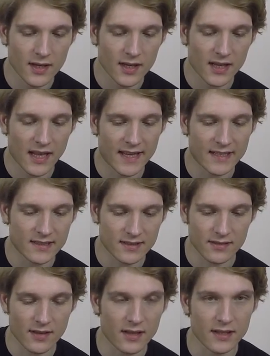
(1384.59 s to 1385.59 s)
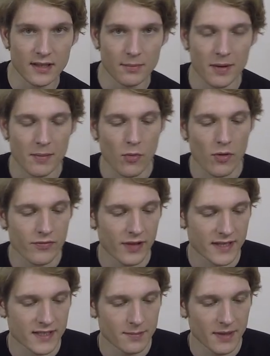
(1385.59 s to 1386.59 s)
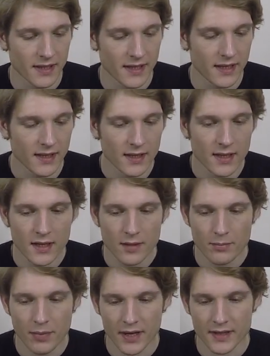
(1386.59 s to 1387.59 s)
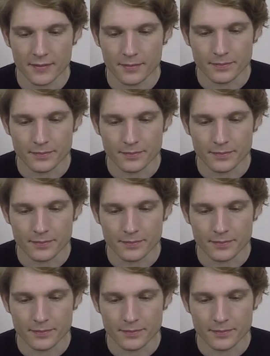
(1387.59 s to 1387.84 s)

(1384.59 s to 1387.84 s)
clan a little bit more flexibility. But